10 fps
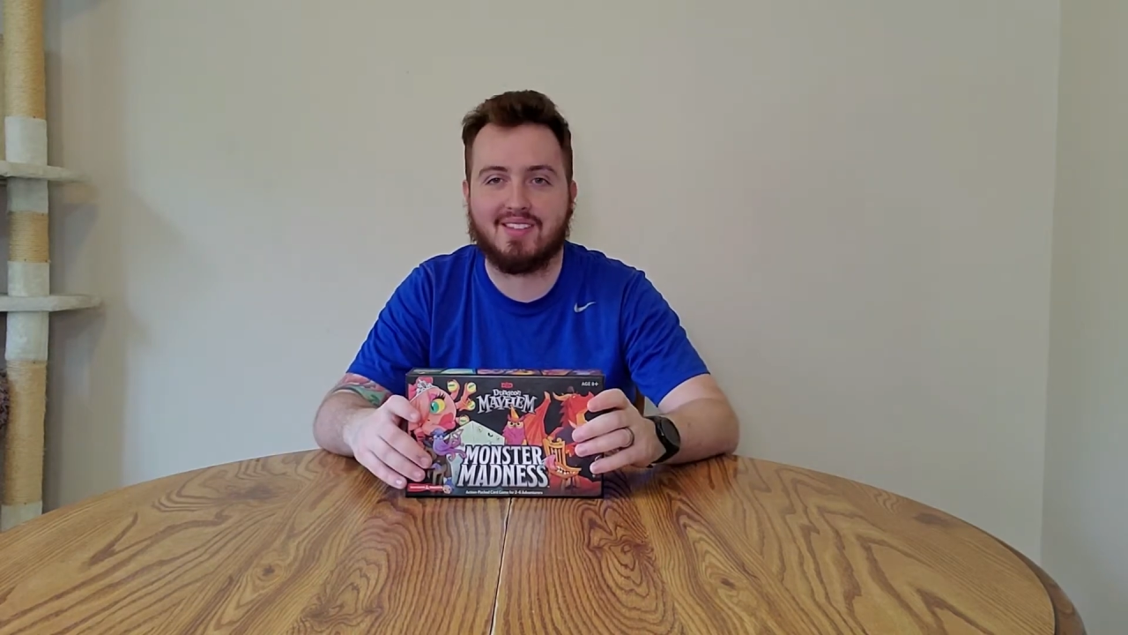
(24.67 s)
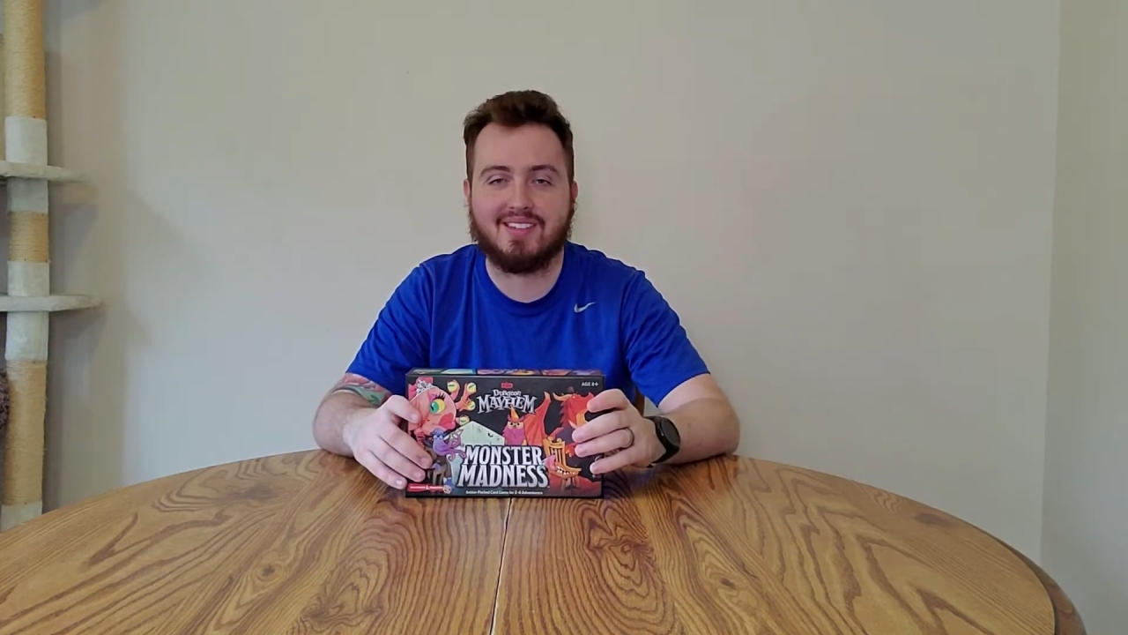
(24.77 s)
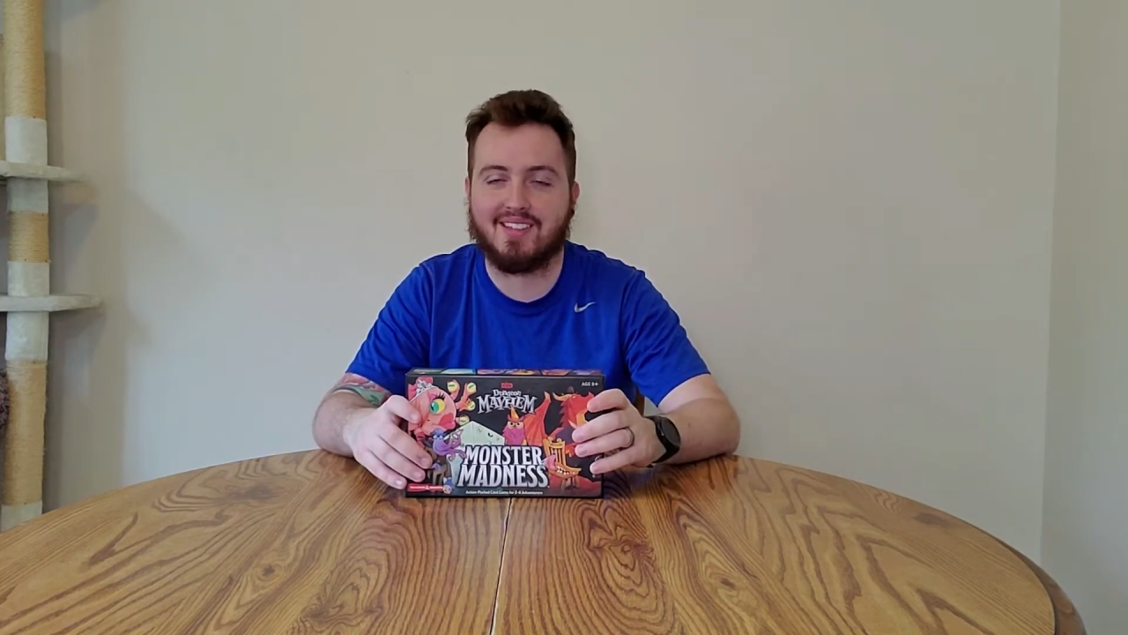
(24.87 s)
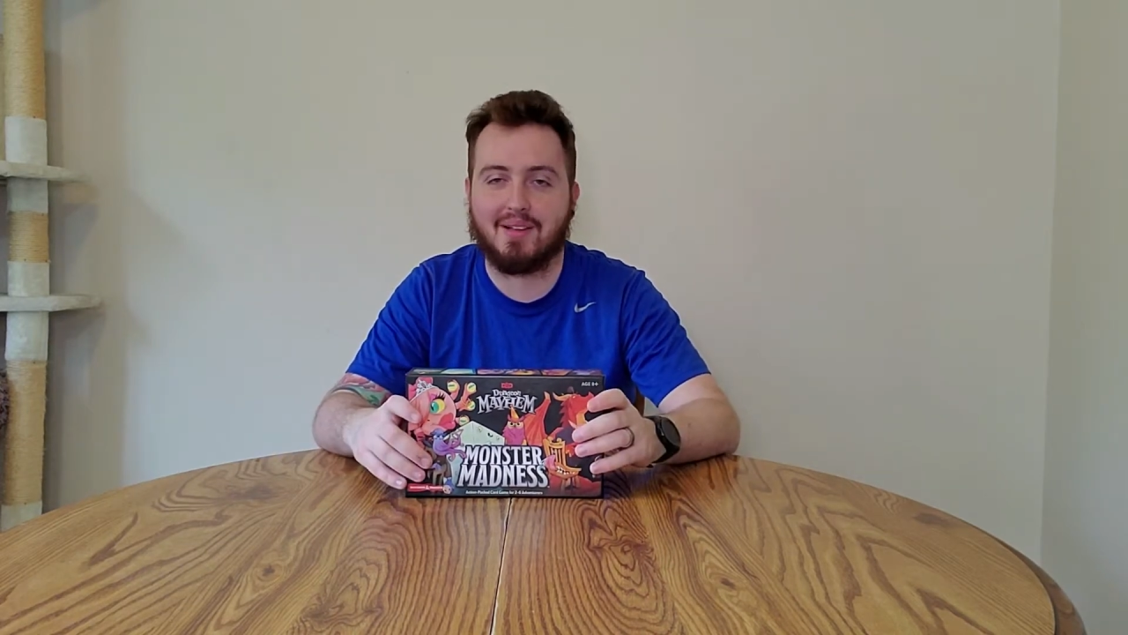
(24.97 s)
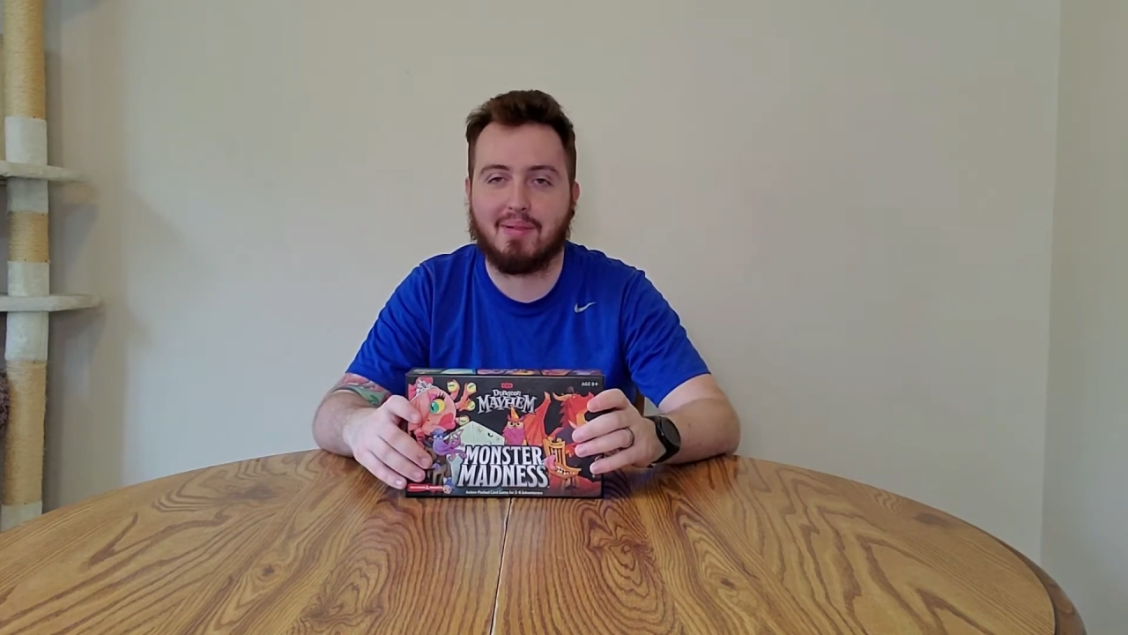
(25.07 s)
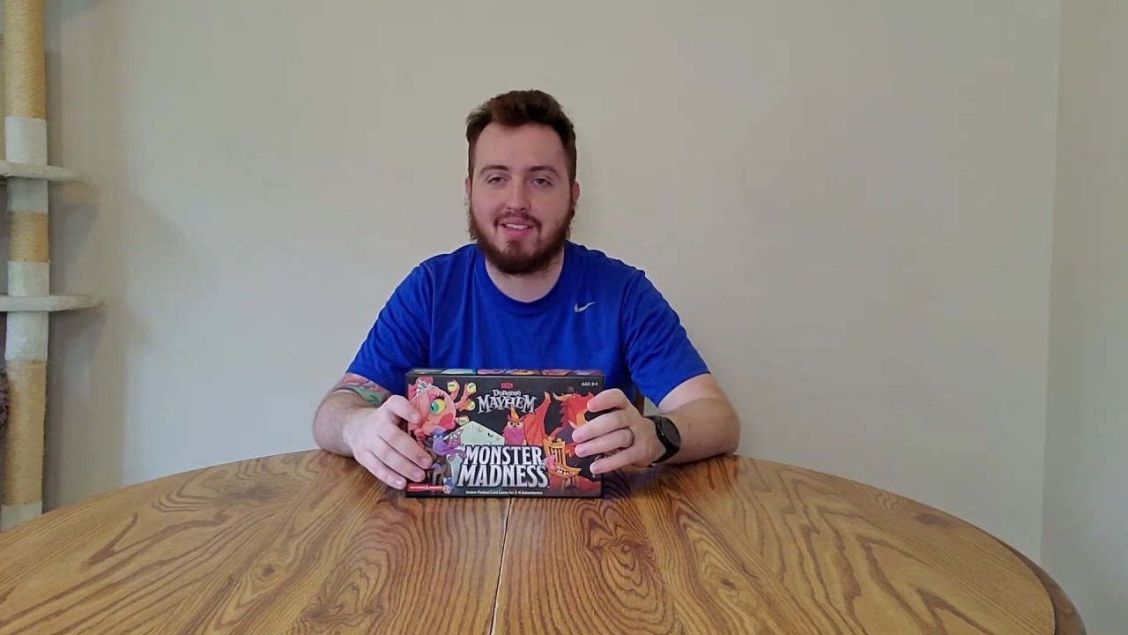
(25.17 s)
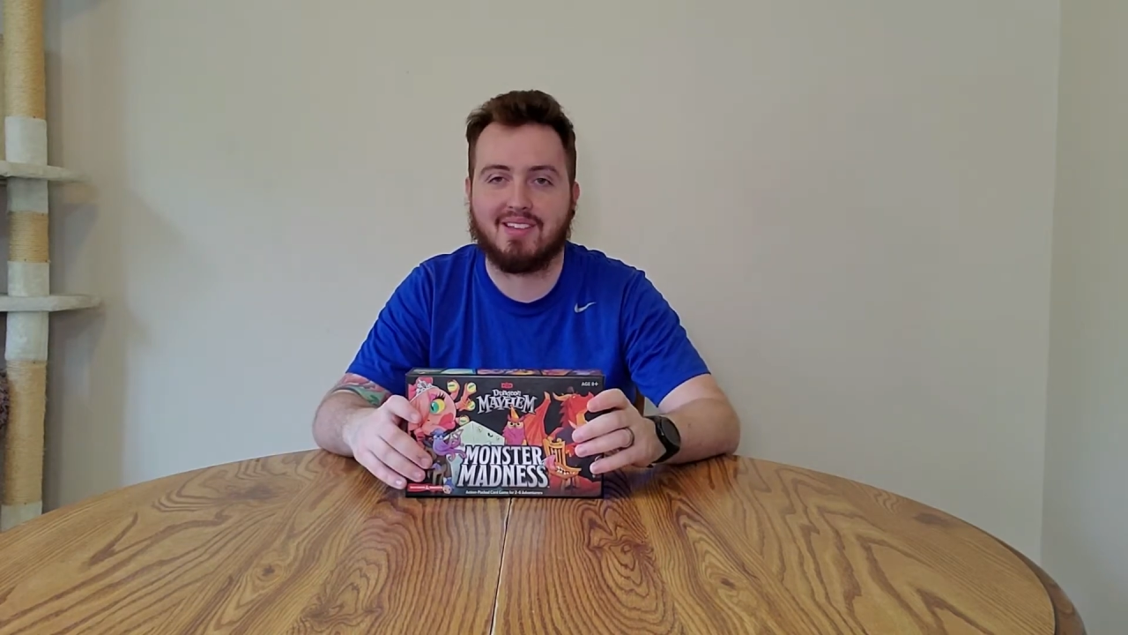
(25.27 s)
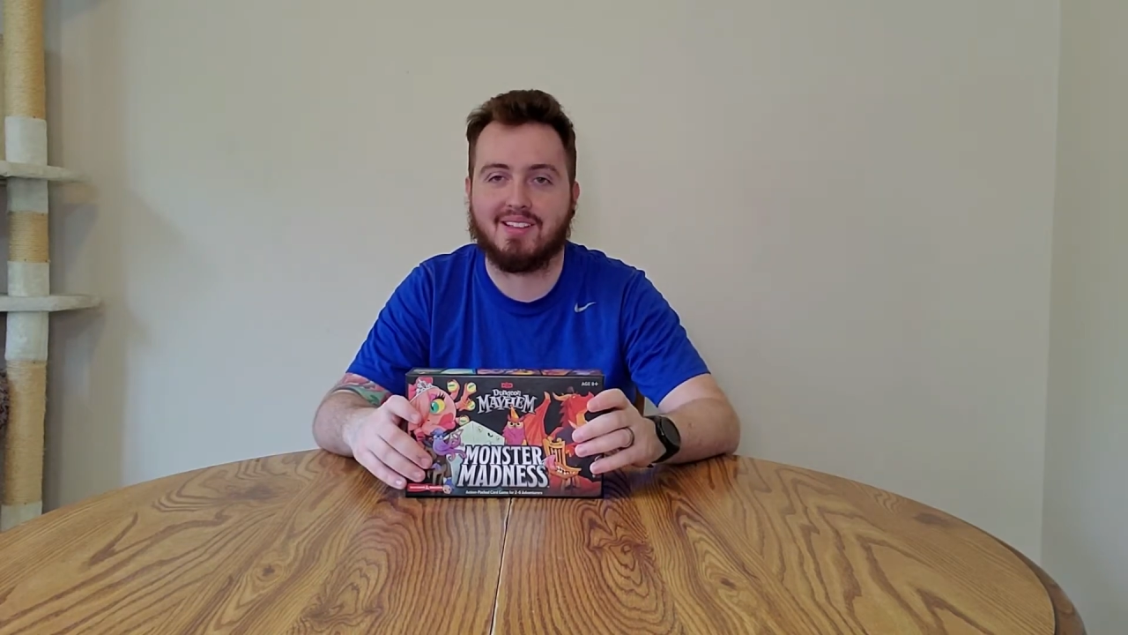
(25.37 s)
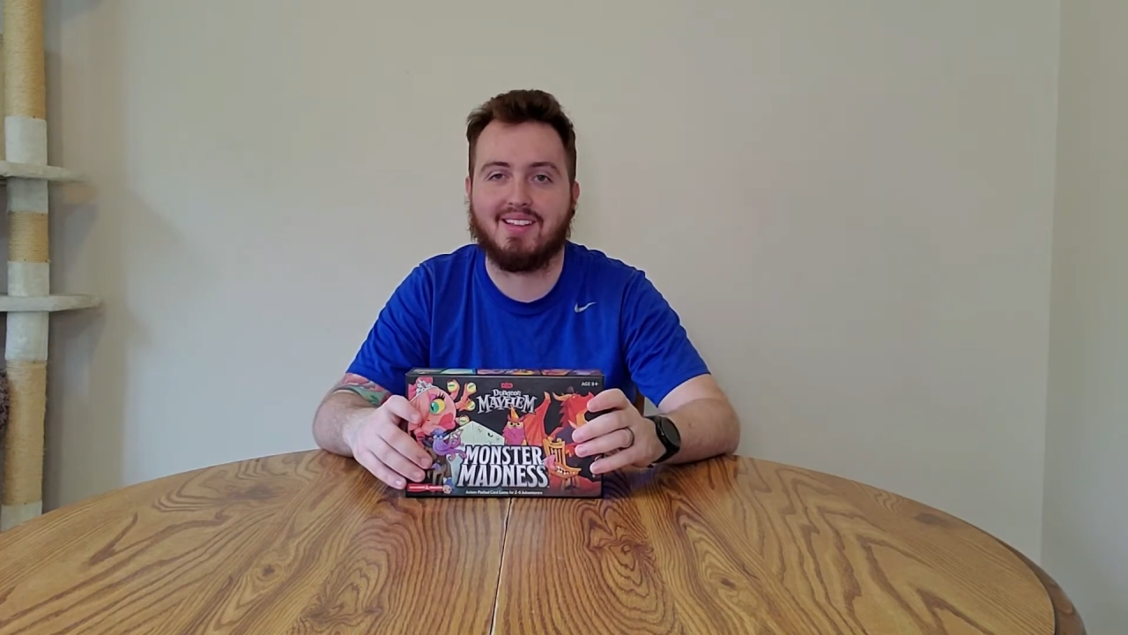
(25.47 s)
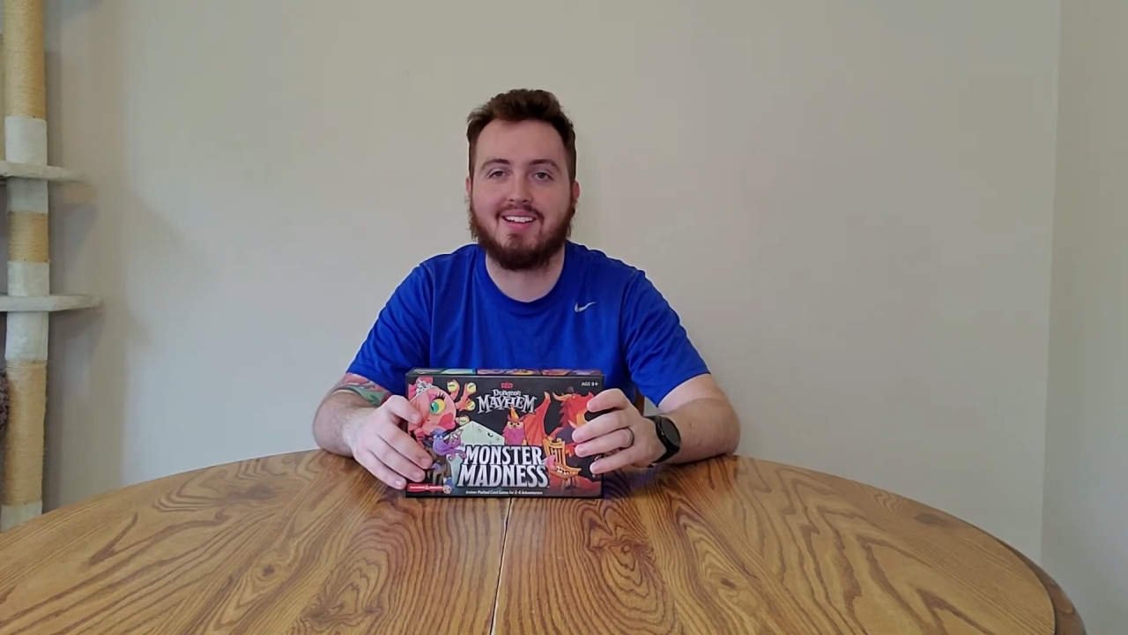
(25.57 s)
this thing,
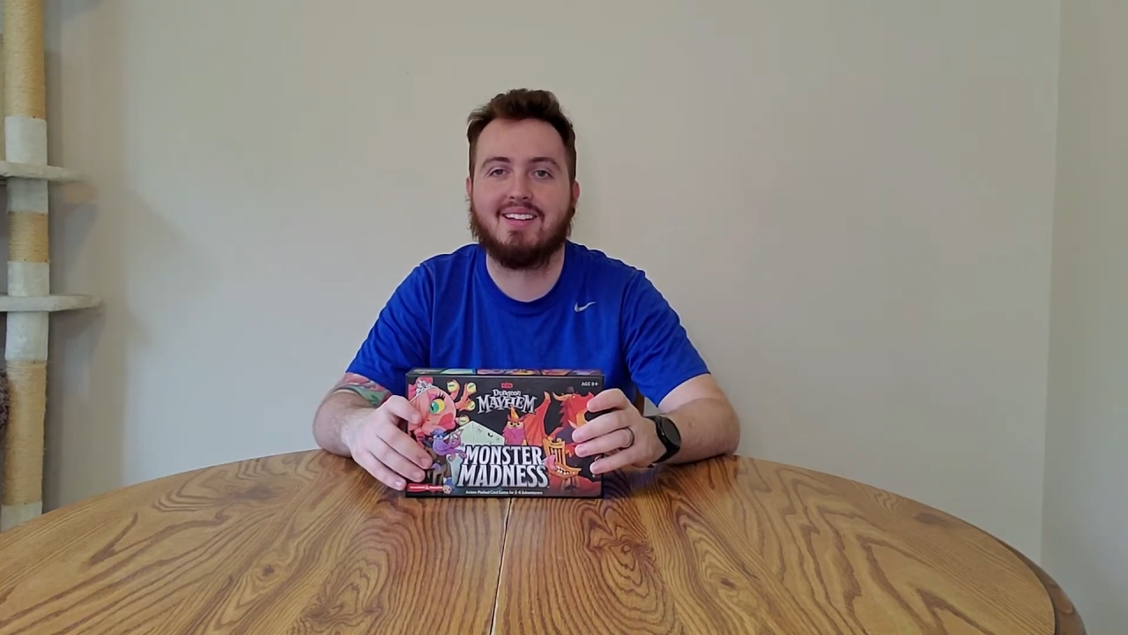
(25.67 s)
basically.